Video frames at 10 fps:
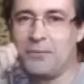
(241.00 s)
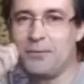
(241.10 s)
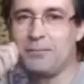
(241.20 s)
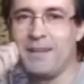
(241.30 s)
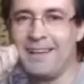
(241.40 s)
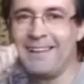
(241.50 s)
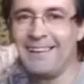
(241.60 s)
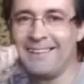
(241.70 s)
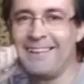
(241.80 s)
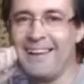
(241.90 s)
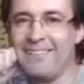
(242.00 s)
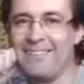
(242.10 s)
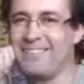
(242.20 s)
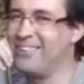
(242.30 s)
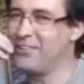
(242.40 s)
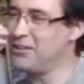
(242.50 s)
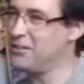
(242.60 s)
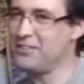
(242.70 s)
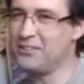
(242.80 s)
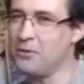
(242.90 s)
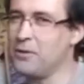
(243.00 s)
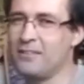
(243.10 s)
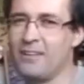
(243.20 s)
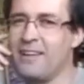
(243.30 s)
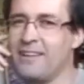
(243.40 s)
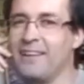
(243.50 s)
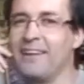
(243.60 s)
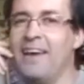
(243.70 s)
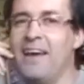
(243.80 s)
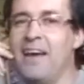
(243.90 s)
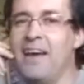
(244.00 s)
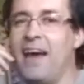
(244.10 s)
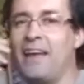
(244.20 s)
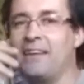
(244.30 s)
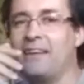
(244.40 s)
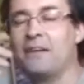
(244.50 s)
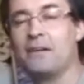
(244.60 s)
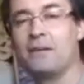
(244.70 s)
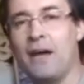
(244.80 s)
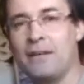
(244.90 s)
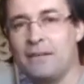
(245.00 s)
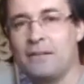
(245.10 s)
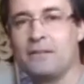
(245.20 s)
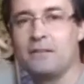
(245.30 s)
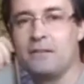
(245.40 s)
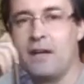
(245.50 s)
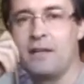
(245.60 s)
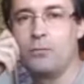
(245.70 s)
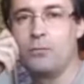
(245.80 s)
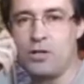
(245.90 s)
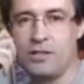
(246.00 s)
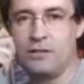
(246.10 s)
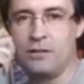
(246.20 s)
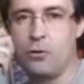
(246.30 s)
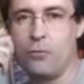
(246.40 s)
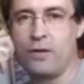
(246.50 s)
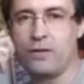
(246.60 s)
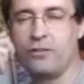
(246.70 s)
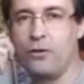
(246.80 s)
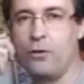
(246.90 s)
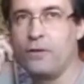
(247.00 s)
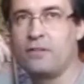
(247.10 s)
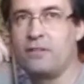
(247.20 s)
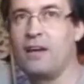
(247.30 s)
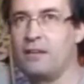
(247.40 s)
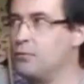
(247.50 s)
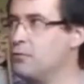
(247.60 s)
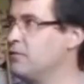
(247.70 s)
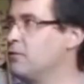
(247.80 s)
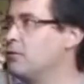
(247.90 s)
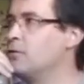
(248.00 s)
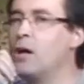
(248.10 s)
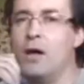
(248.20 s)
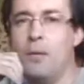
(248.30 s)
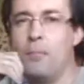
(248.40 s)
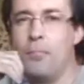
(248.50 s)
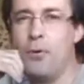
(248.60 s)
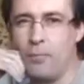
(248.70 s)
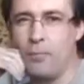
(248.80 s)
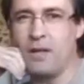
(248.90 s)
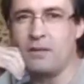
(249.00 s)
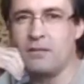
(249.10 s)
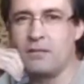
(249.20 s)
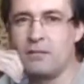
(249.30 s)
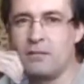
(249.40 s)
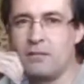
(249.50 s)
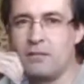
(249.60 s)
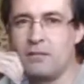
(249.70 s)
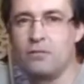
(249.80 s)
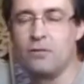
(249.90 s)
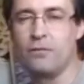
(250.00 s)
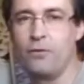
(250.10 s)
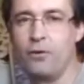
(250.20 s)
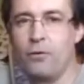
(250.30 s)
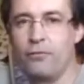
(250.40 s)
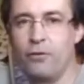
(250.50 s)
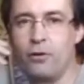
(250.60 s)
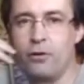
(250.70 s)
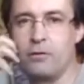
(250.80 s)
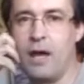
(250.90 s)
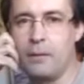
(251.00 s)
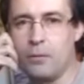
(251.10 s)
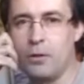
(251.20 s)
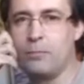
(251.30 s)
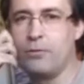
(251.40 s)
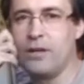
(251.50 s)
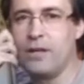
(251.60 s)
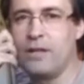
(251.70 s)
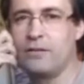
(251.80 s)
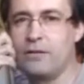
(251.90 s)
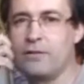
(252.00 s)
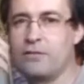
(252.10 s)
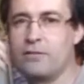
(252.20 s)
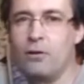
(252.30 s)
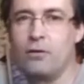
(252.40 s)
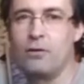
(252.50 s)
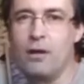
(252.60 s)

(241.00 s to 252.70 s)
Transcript: me there. So not so exciting. And at the Washington Convention office, I had to issue permits for animal breeders or